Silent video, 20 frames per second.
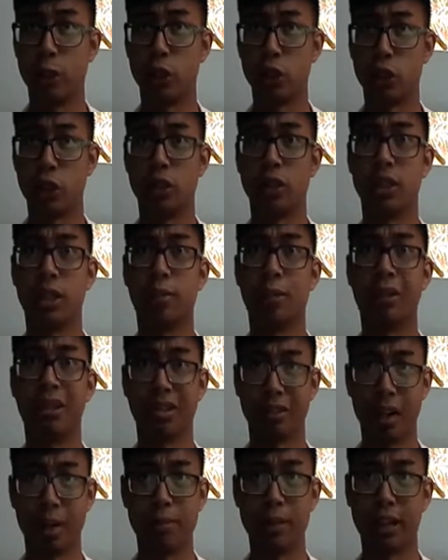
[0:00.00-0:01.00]
Mosasaurs are
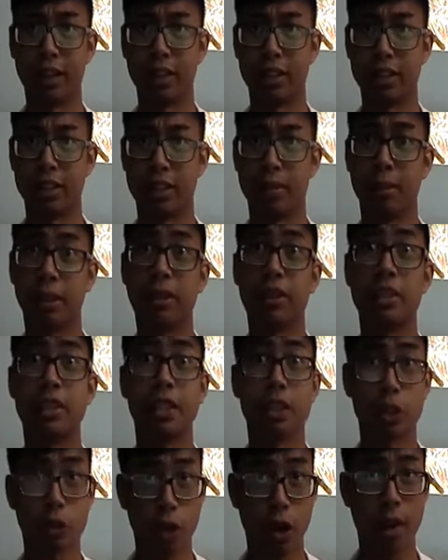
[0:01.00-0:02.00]
marine reptiles, but they're
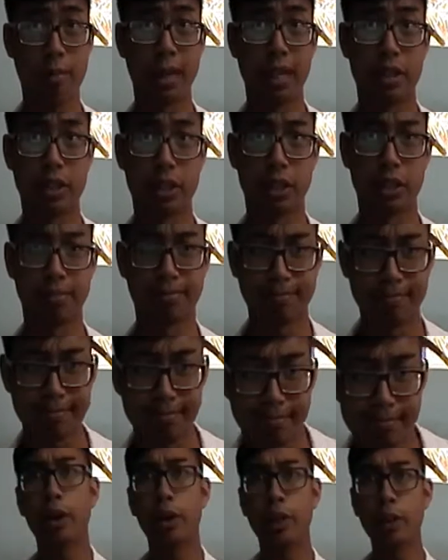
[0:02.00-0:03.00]
still squamates.
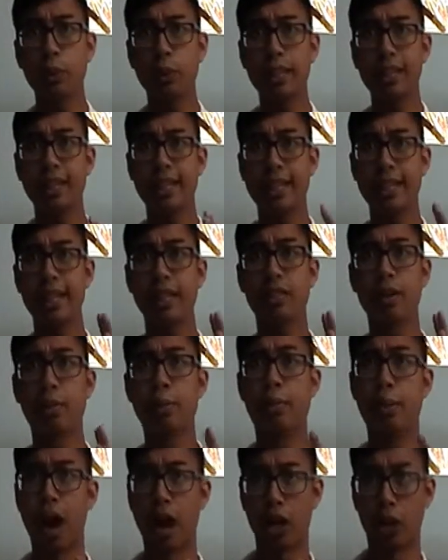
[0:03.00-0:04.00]
Now, can we think of
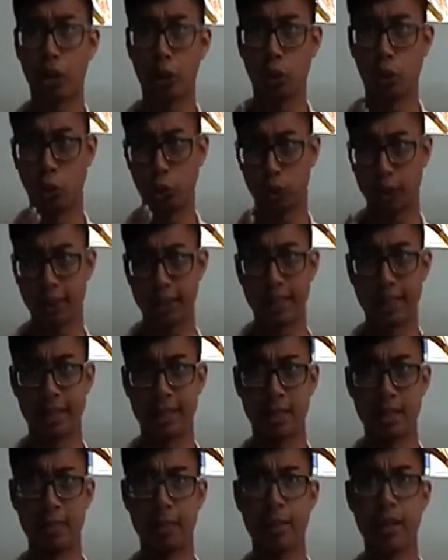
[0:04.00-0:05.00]
a modern
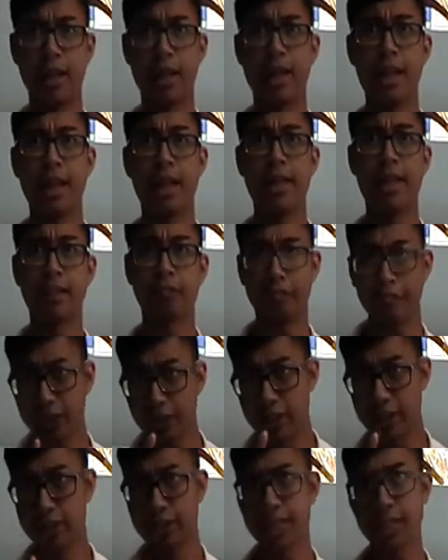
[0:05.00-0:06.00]
organism that
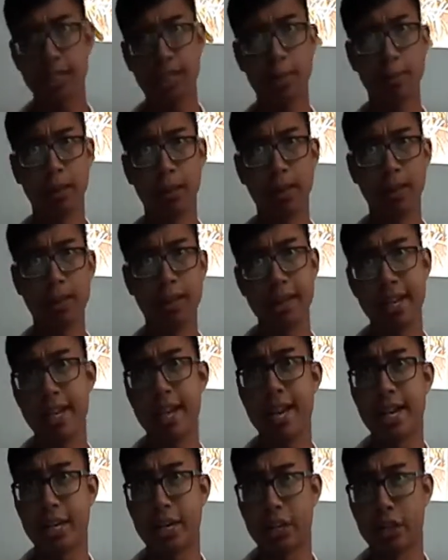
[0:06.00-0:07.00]
fills a similar
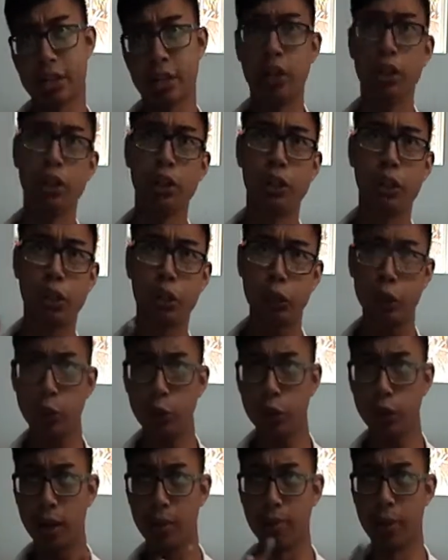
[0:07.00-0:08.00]
niche
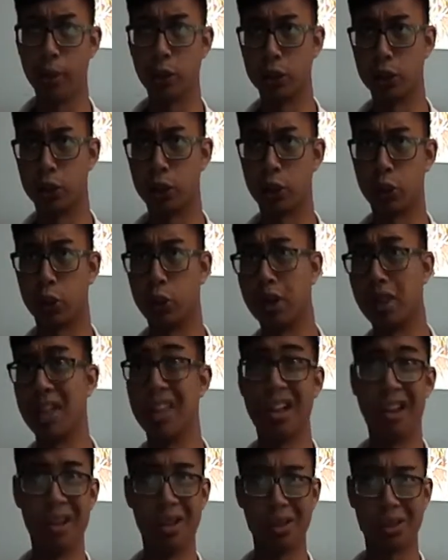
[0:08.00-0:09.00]
to a mosasaur
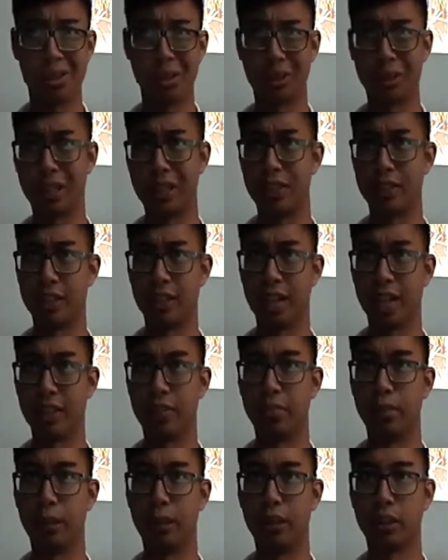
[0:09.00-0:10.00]
that also gives
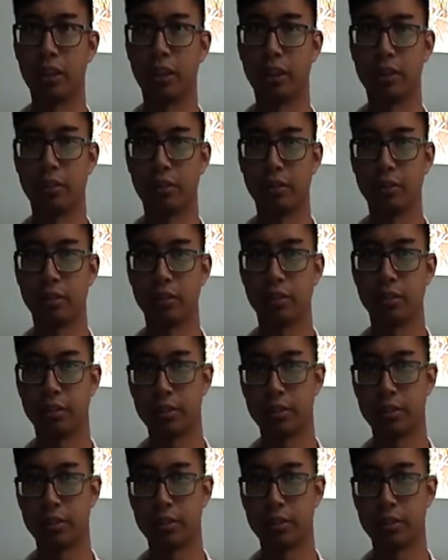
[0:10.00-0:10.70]
live birth?